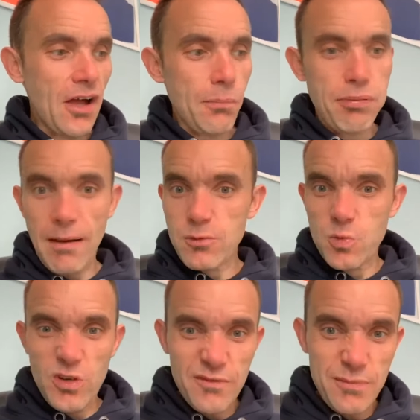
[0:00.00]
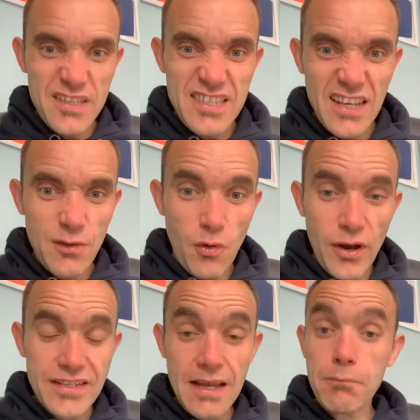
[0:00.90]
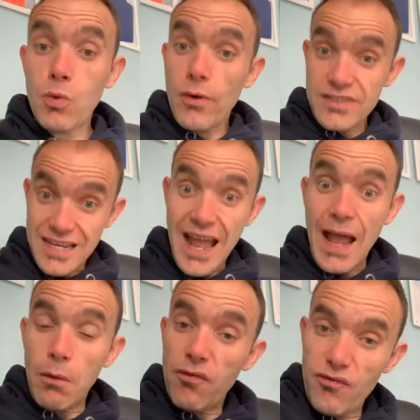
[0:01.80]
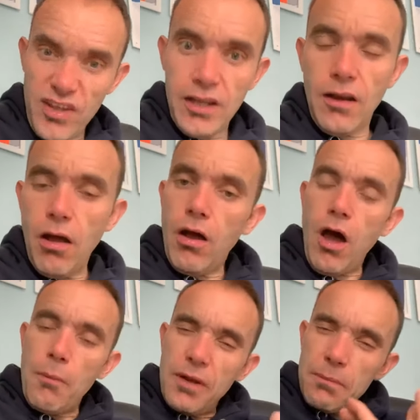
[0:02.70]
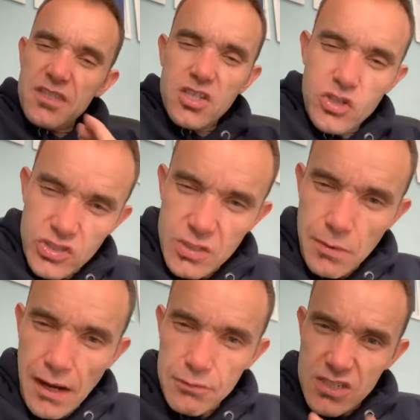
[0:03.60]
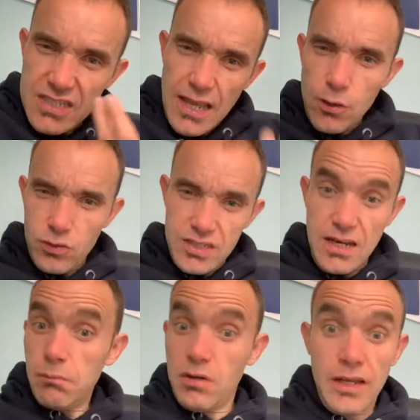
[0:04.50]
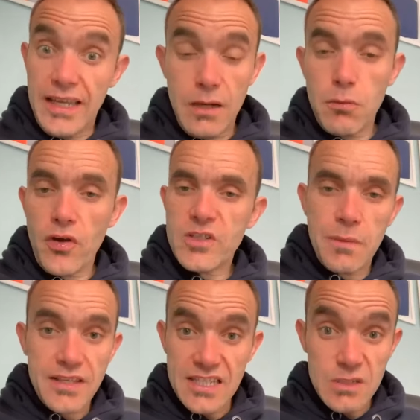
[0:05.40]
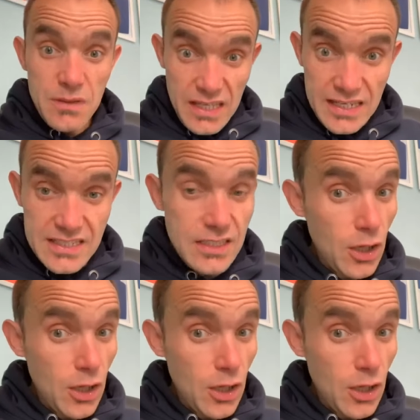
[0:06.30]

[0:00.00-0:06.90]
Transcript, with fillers: I perhaps wouldn't have been setting the right example. Whereas now I feel I'm in a position to be able to set a good example. Again, I'm not expecting it to be easy,